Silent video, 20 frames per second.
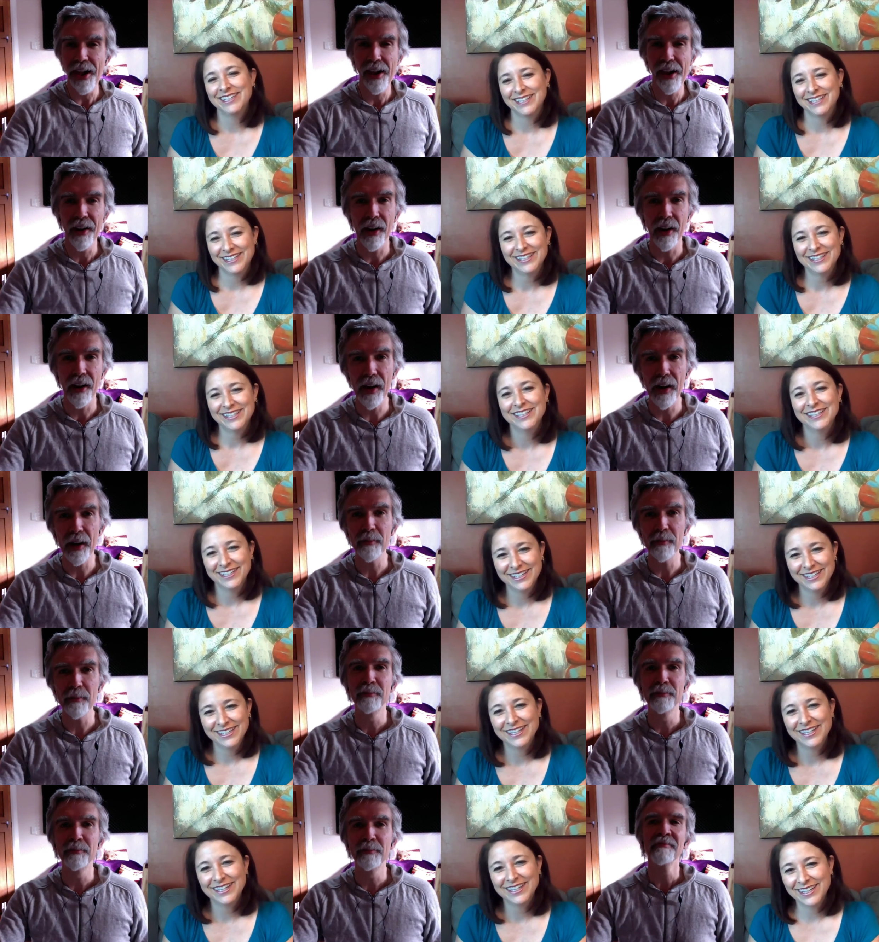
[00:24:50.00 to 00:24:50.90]
Speaker 1: All right.
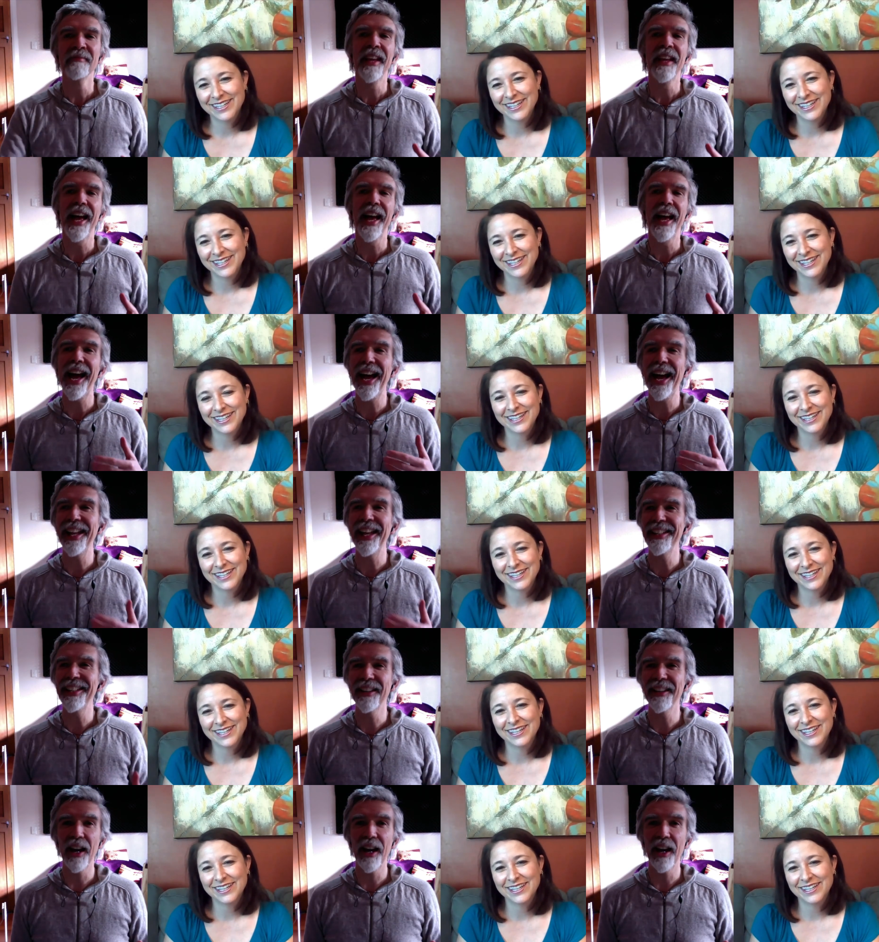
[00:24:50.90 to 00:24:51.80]
And
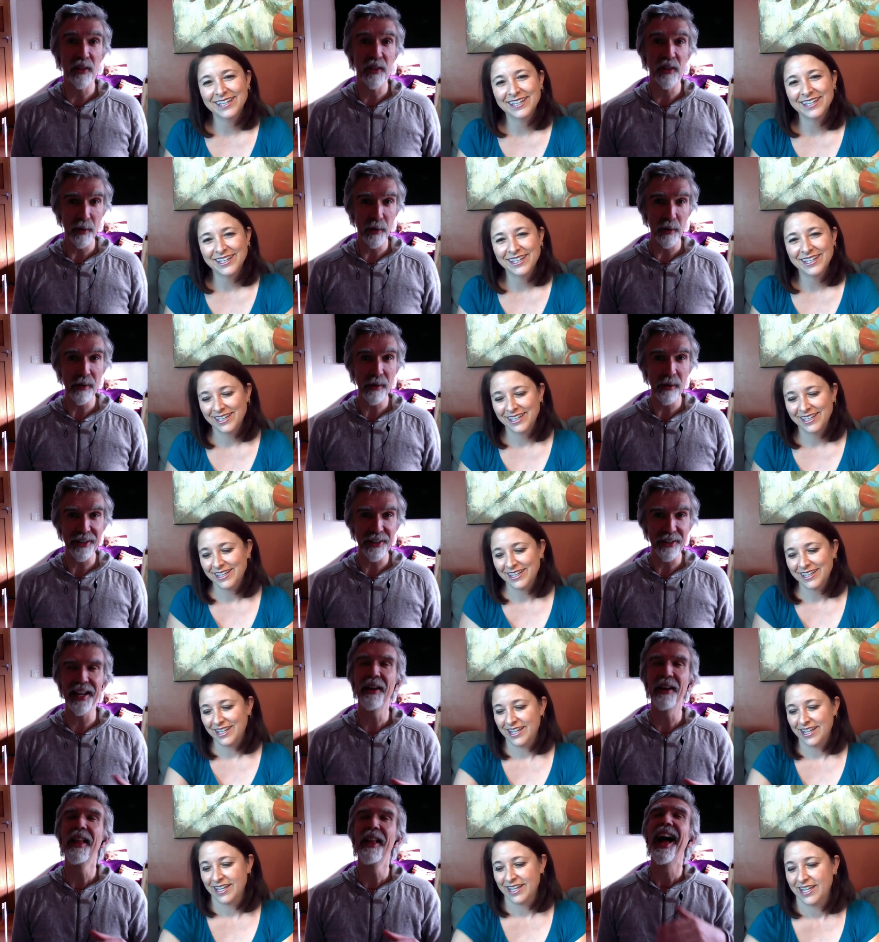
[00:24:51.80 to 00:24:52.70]
uh, I feel a bit embarrassed now.
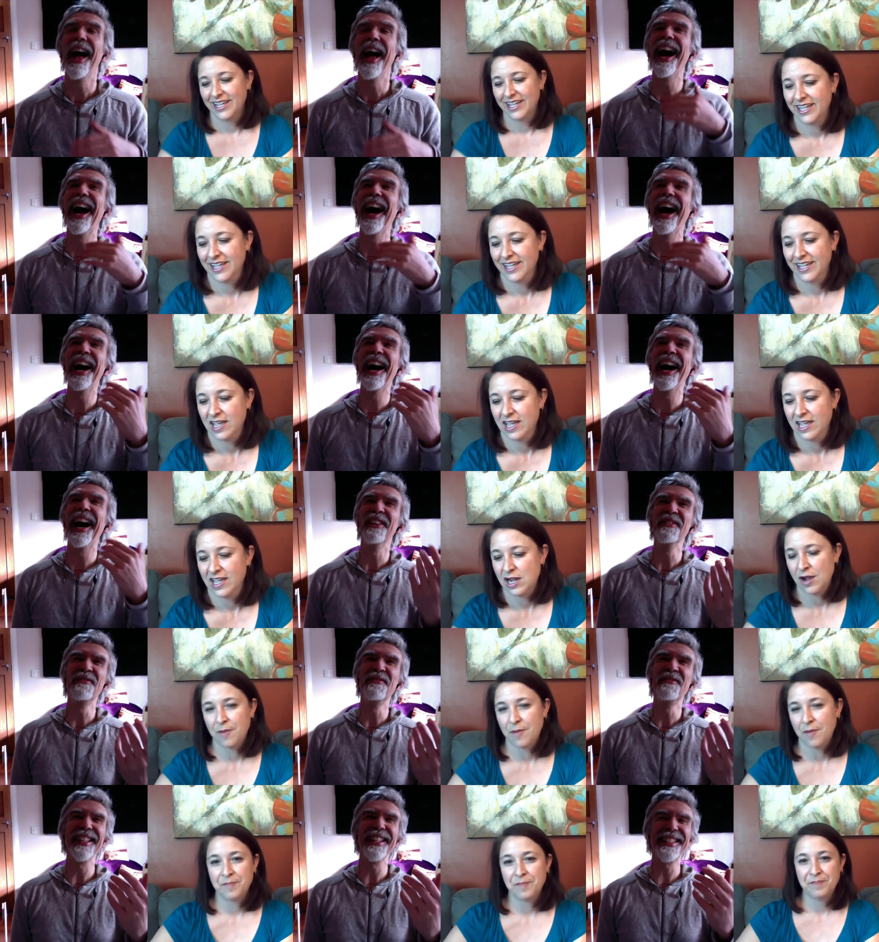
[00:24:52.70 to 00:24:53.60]
Uh,
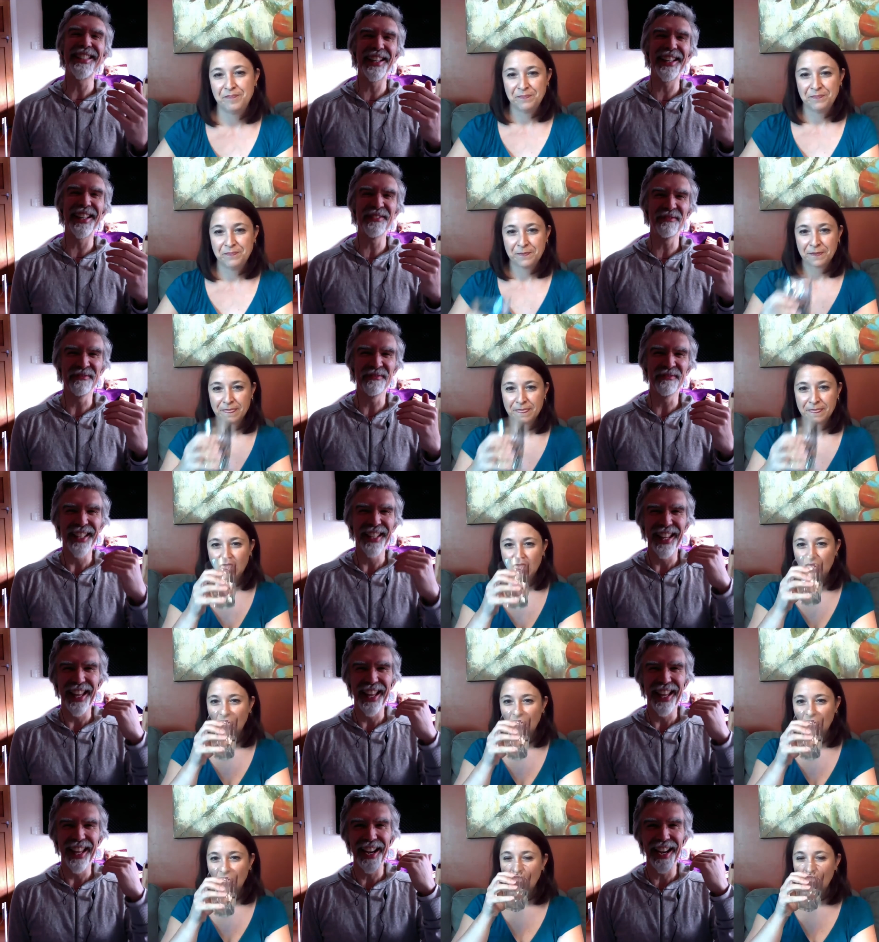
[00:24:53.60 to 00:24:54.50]
but um,
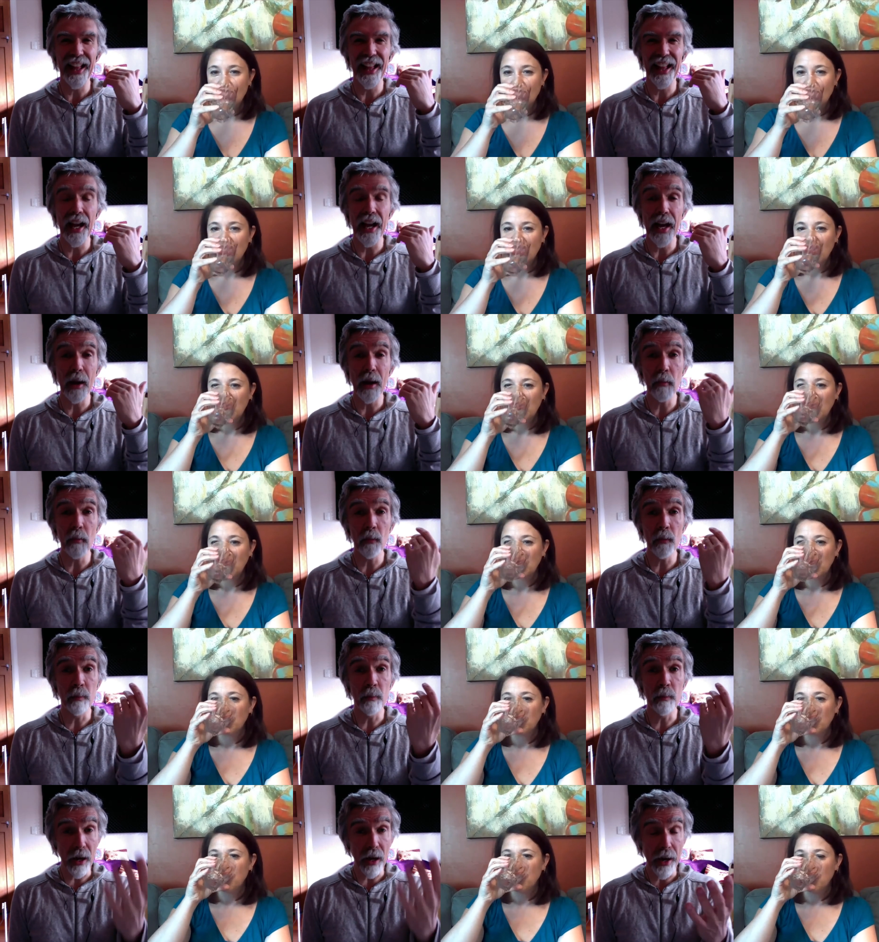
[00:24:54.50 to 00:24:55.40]

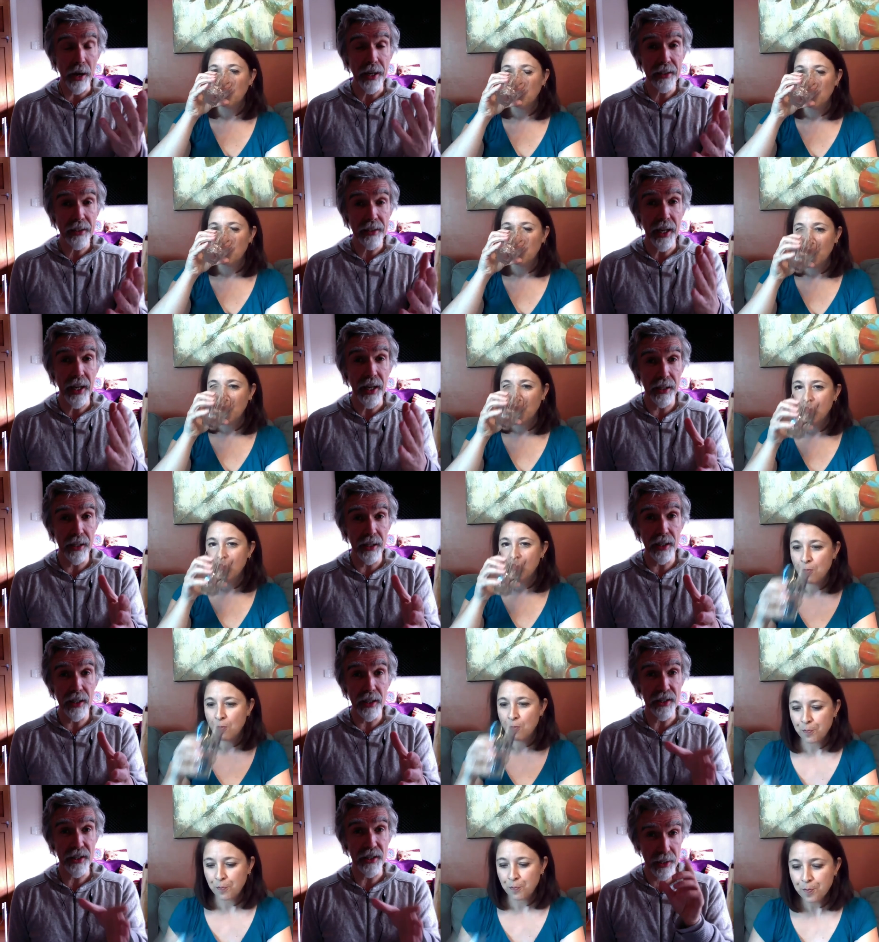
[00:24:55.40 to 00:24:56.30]
but I hear
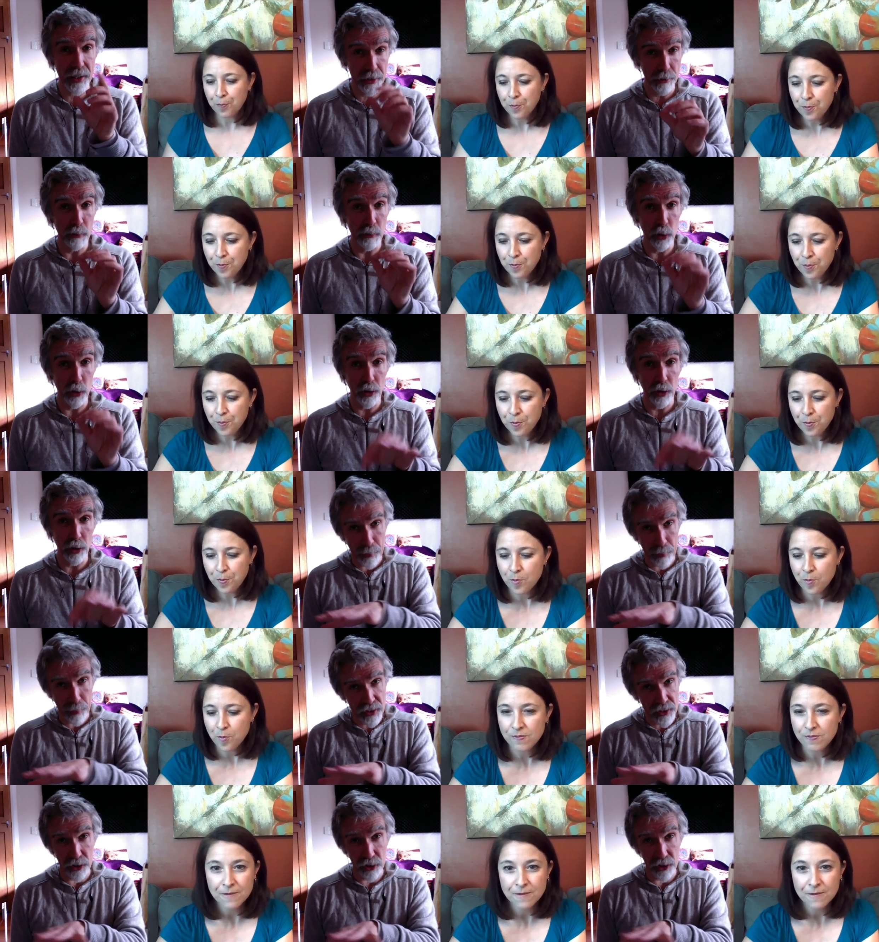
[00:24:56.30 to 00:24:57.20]
this in the morning about
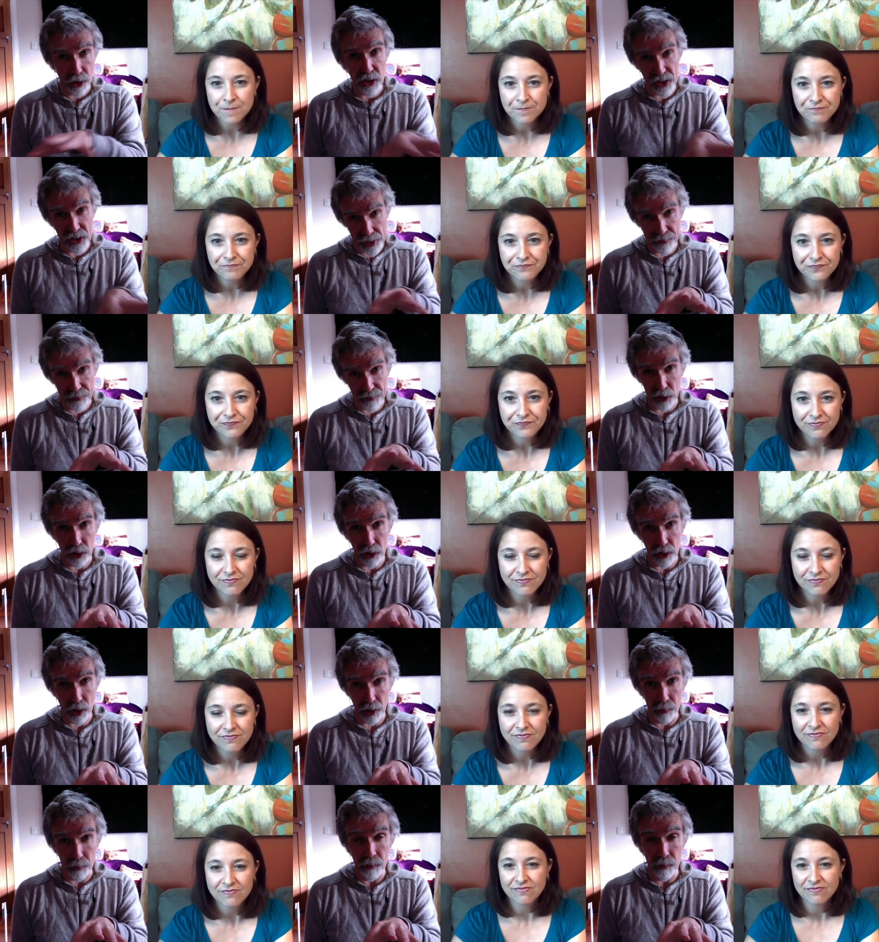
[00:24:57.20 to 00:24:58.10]
six thirty, seven o'clock.